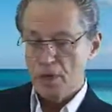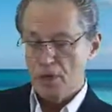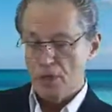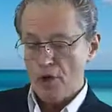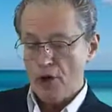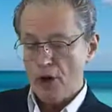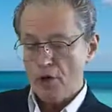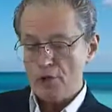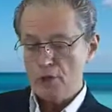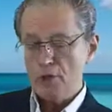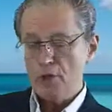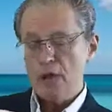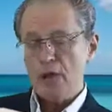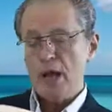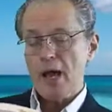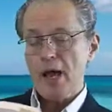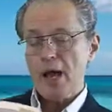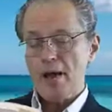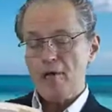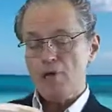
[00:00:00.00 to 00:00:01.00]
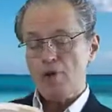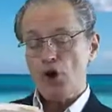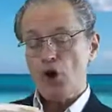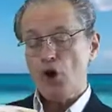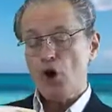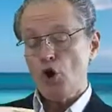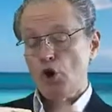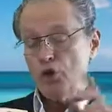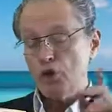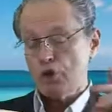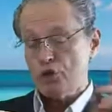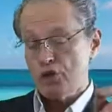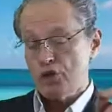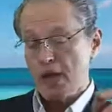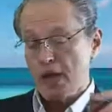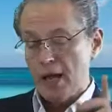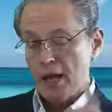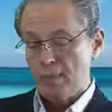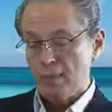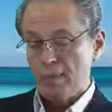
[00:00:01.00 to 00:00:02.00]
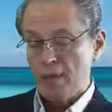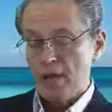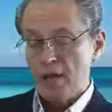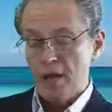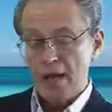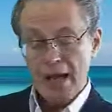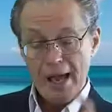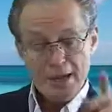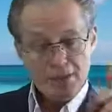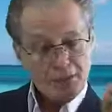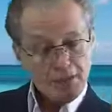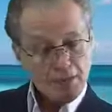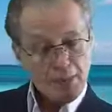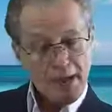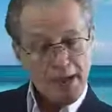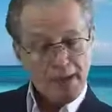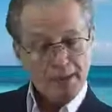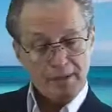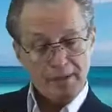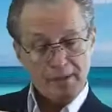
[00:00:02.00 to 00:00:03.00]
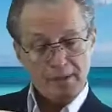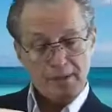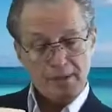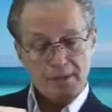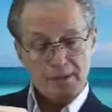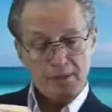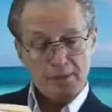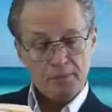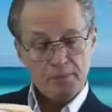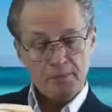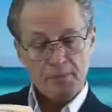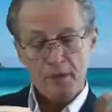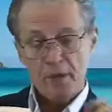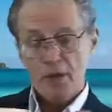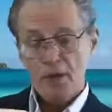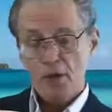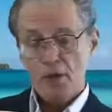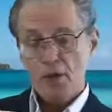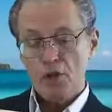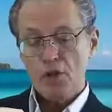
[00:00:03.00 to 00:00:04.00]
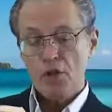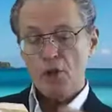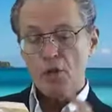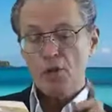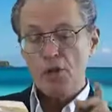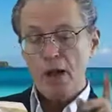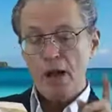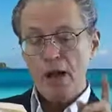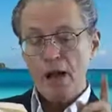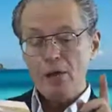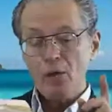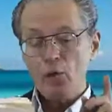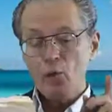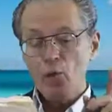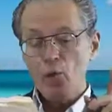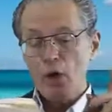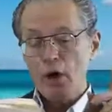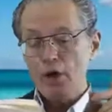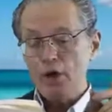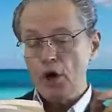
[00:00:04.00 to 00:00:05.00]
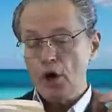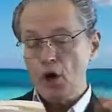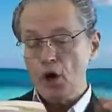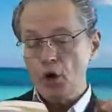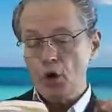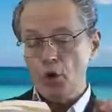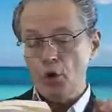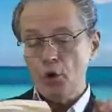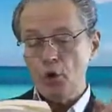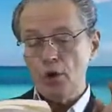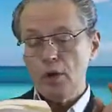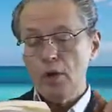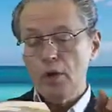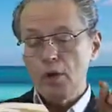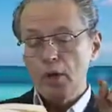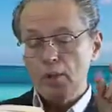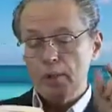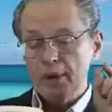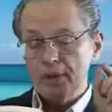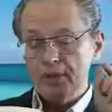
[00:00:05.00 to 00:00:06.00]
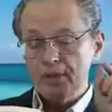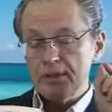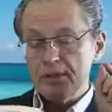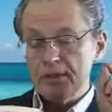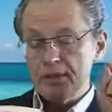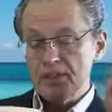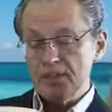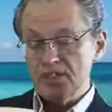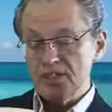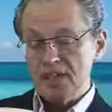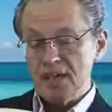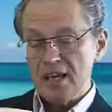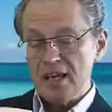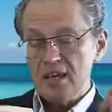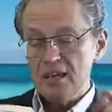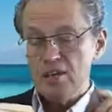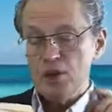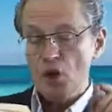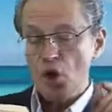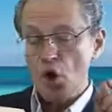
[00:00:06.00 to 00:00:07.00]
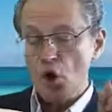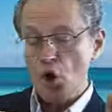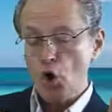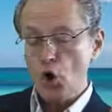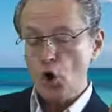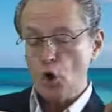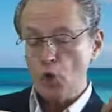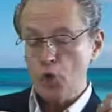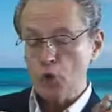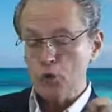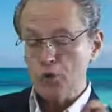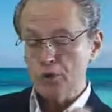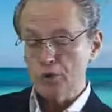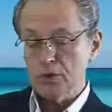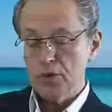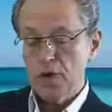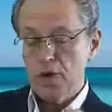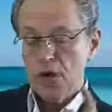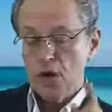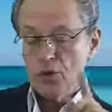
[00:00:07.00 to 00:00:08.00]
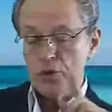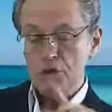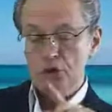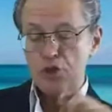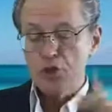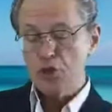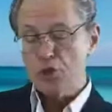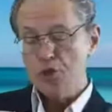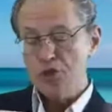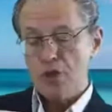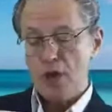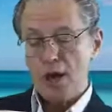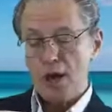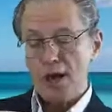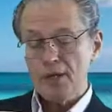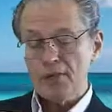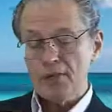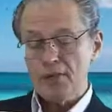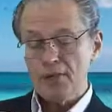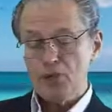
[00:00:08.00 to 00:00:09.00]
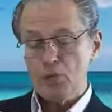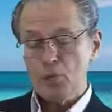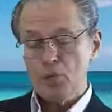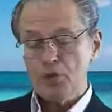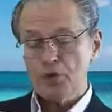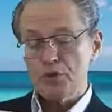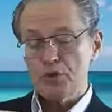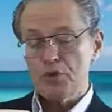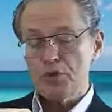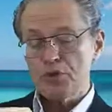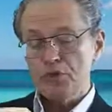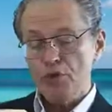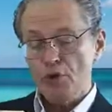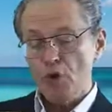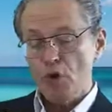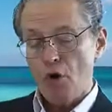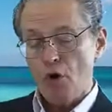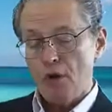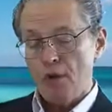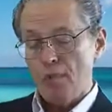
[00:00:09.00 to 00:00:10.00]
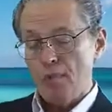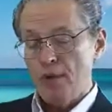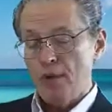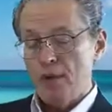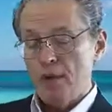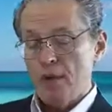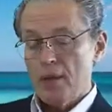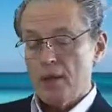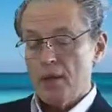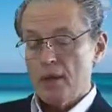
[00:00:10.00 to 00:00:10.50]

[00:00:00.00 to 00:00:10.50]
Thus we have the whole shape, as in magnetism, though not one whole, but distinct wholes. The two sides into which the form